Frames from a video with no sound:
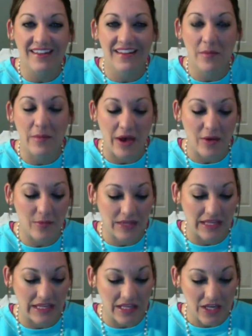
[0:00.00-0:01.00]
about
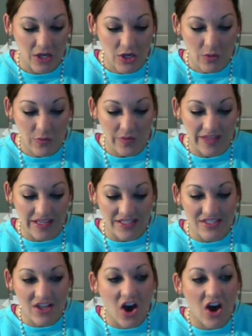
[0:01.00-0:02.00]
me when they
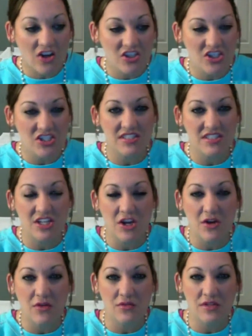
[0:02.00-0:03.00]
saw just,
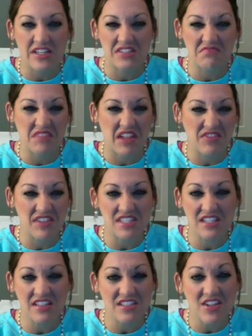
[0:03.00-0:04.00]
they
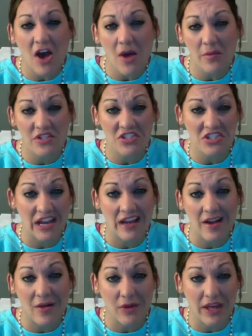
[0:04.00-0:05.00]
physically saw how much gain I
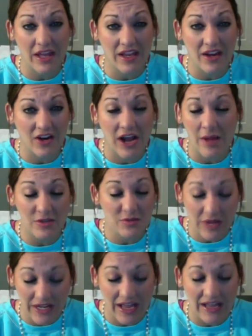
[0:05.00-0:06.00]
weighed, or how much
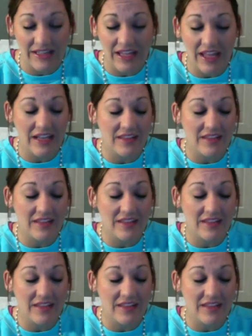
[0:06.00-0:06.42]
weight I had gained.